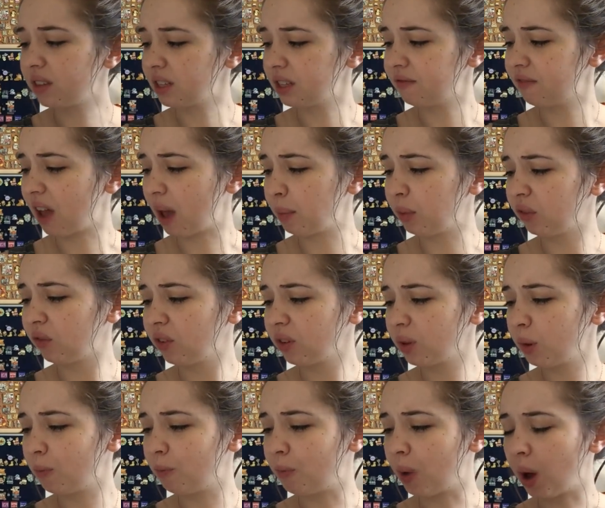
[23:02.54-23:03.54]
this fabric for
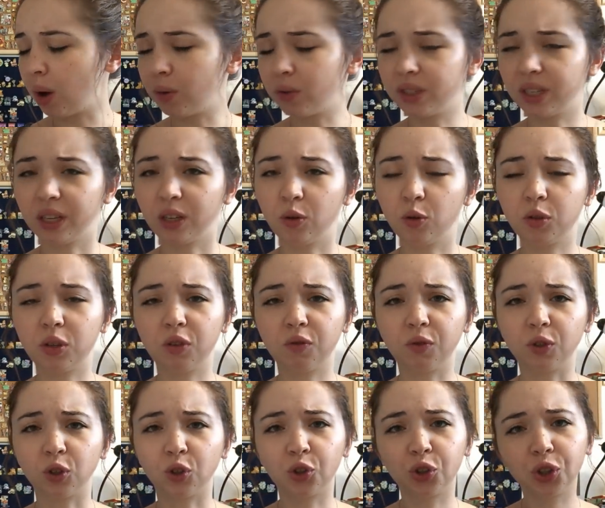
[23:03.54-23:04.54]
the bows. I used it
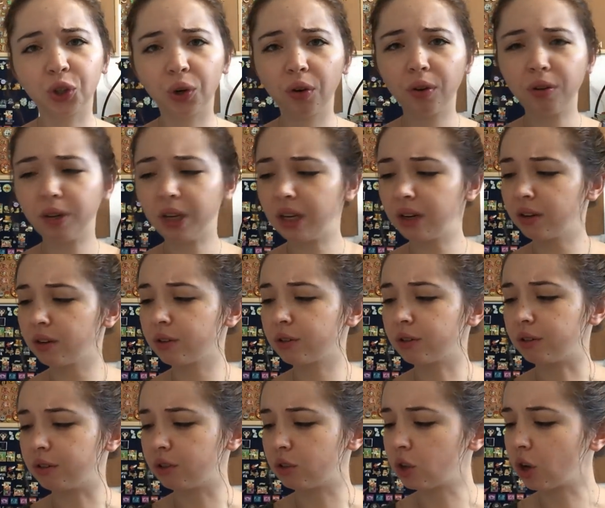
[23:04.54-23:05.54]
for churro ears
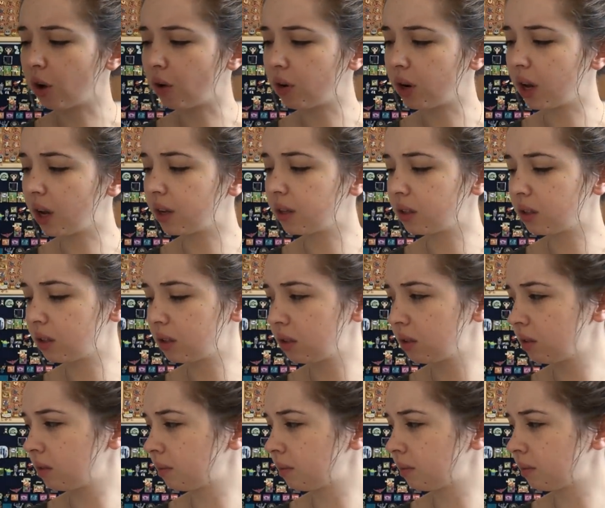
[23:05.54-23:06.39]
and donuts,